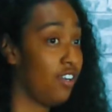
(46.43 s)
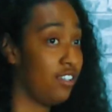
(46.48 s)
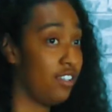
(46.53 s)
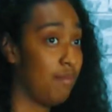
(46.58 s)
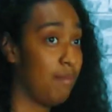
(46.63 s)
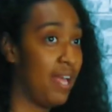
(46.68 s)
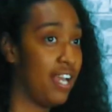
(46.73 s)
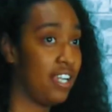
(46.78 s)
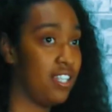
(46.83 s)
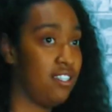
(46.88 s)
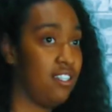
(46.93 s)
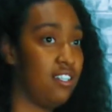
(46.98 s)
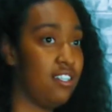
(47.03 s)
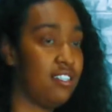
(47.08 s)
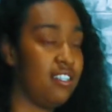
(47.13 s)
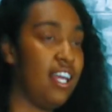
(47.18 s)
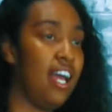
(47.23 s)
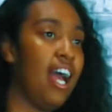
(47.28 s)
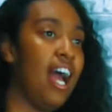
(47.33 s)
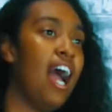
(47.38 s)
the magazine
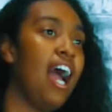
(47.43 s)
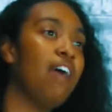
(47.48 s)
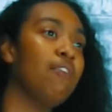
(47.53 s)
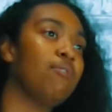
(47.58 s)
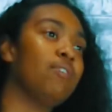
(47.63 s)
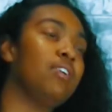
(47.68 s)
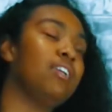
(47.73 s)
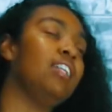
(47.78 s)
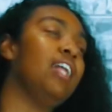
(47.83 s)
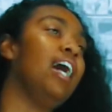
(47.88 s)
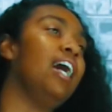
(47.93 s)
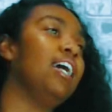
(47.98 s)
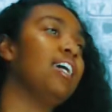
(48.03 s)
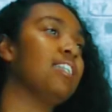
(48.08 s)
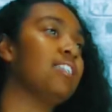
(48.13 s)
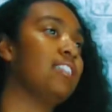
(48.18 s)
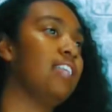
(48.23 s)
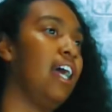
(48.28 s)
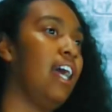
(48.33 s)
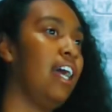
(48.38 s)
is that I
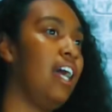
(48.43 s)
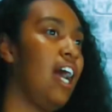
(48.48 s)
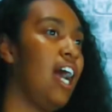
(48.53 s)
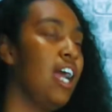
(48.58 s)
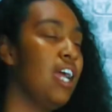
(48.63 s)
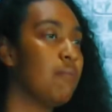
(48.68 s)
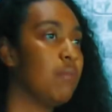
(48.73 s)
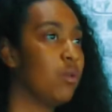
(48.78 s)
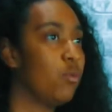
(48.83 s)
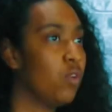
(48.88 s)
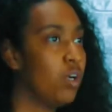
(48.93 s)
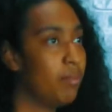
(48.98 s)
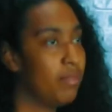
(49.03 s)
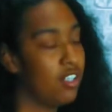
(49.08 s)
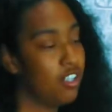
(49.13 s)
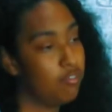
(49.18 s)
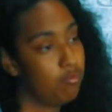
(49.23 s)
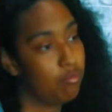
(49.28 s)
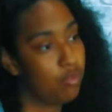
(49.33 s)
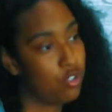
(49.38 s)
realized that I am a
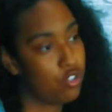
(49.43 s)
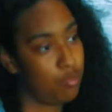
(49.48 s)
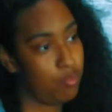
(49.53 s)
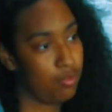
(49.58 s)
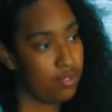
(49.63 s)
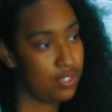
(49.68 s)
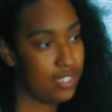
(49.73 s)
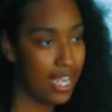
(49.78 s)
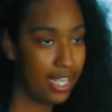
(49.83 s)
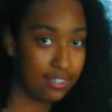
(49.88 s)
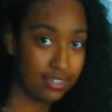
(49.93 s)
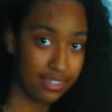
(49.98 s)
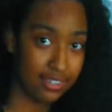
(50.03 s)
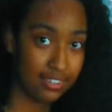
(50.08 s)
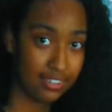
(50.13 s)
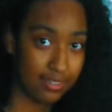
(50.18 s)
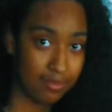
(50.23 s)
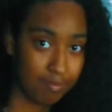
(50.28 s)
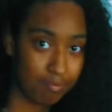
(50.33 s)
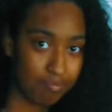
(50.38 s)
woman of multiple
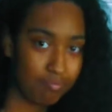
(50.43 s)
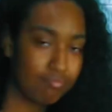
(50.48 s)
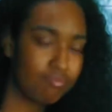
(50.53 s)
talents.